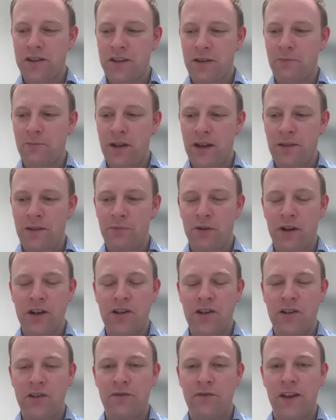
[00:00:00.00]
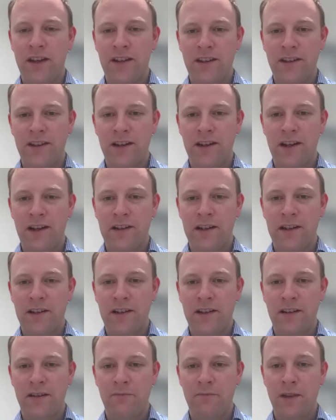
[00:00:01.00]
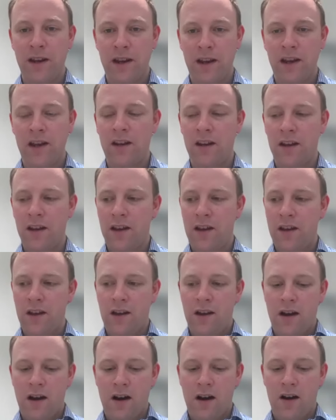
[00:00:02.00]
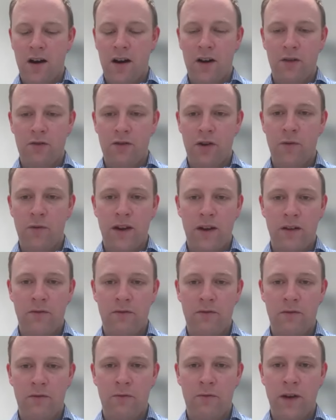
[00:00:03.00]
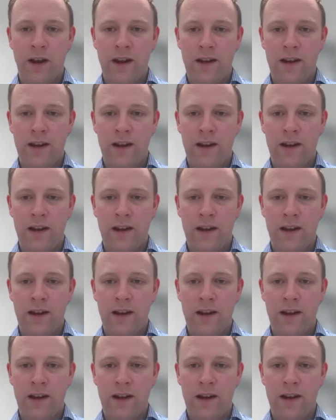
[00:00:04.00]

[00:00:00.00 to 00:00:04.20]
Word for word: that the big pressures facing NHS at the minute are a growing wait